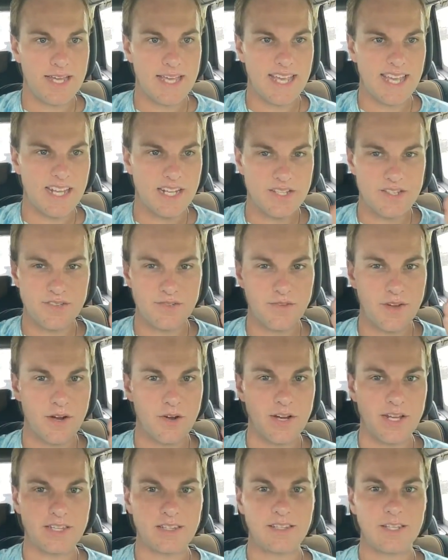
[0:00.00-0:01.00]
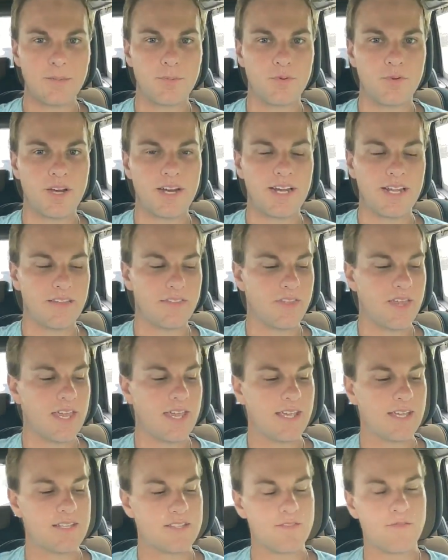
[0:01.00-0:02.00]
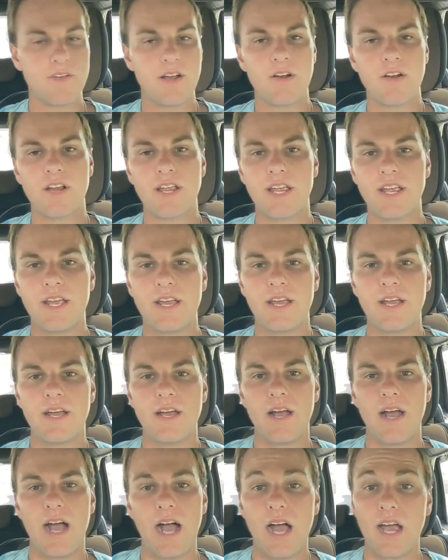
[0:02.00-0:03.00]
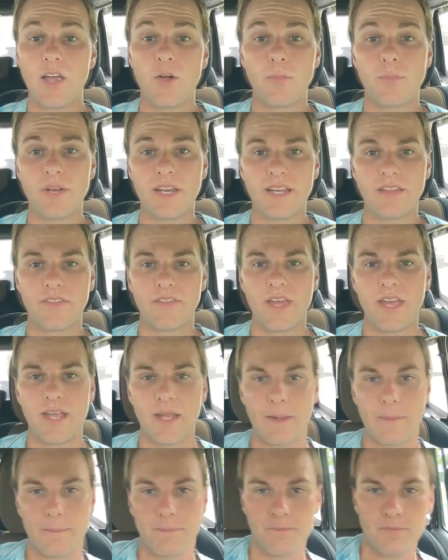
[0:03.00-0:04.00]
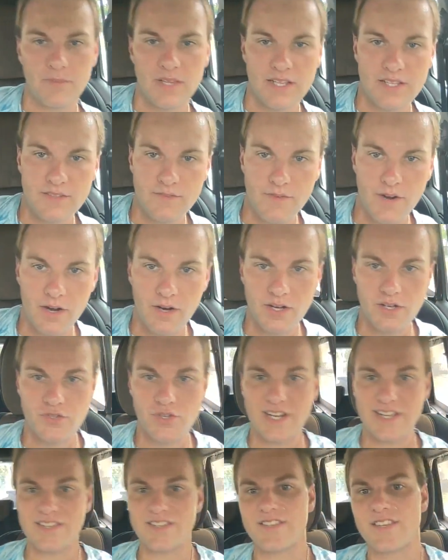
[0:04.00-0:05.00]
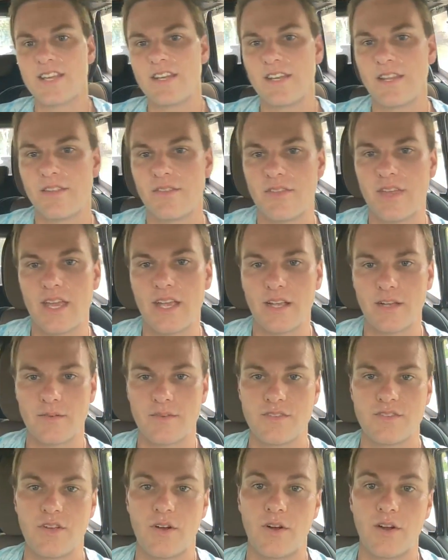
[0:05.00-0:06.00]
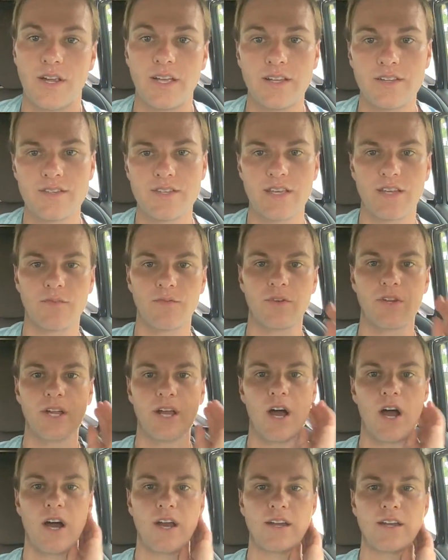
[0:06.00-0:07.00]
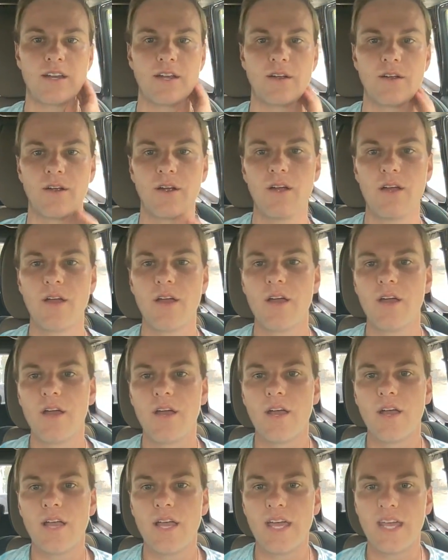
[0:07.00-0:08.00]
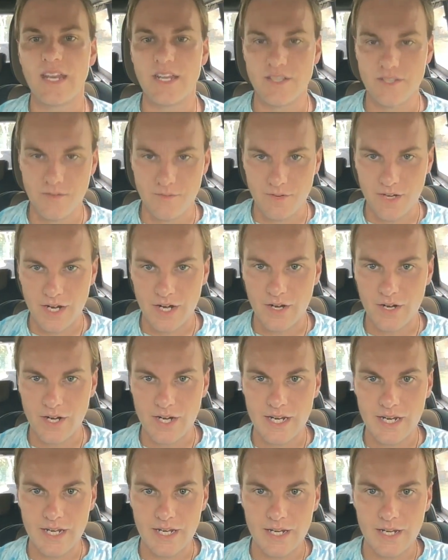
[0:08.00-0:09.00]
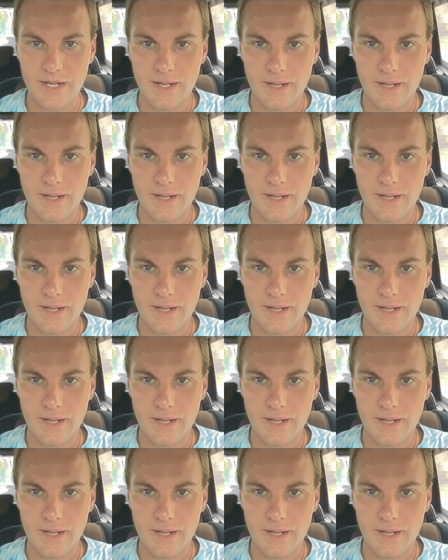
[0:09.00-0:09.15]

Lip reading: it is a very liberating thing. It's a very eye-opening thing. It's a very transcendent thing. Sorry, it's getting really hot in here. It is a very